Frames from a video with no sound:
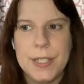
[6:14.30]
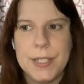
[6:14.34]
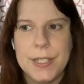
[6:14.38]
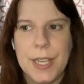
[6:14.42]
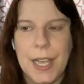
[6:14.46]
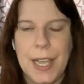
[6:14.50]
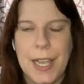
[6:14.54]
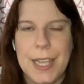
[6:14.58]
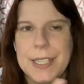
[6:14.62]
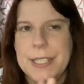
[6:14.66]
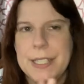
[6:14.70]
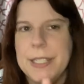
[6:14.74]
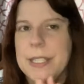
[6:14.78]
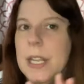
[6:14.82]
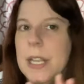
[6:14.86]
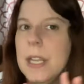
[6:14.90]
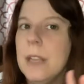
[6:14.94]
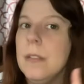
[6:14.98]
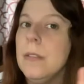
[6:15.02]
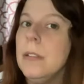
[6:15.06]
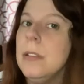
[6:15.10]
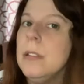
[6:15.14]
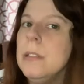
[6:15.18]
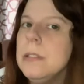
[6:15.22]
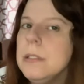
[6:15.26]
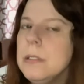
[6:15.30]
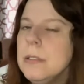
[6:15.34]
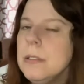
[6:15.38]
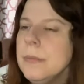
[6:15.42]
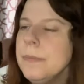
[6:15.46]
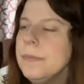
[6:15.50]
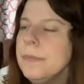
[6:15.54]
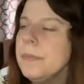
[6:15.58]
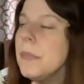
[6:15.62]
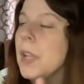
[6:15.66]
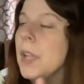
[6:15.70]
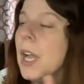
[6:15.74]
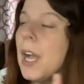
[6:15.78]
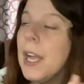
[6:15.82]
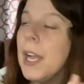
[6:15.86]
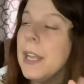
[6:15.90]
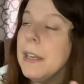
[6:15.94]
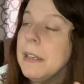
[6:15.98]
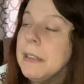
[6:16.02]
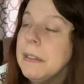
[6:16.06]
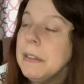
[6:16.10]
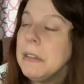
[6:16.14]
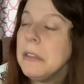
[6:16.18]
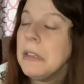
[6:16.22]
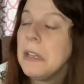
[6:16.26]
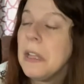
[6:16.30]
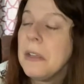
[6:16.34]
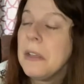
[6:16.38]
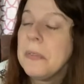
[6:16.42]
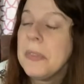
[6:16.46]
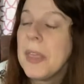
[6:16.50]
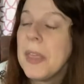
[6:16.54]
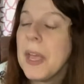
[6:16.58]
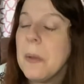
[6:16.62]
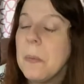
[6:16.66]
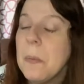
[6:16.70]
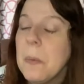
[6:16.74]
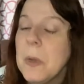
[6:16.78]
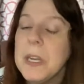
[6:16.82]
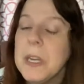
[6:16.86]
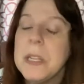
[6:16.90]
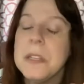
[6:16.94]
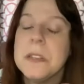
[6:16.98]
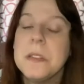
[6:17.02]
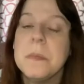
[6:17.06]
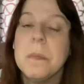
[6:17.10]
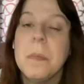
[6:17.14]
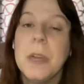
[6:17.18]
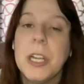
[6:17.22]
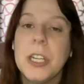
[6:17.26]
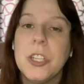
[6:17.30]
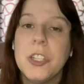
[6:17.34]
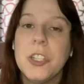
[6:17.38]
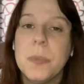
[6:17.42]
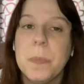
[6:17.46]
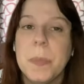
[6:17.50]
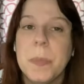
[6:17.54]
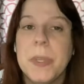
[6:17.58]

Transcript: I didn't love that one as much,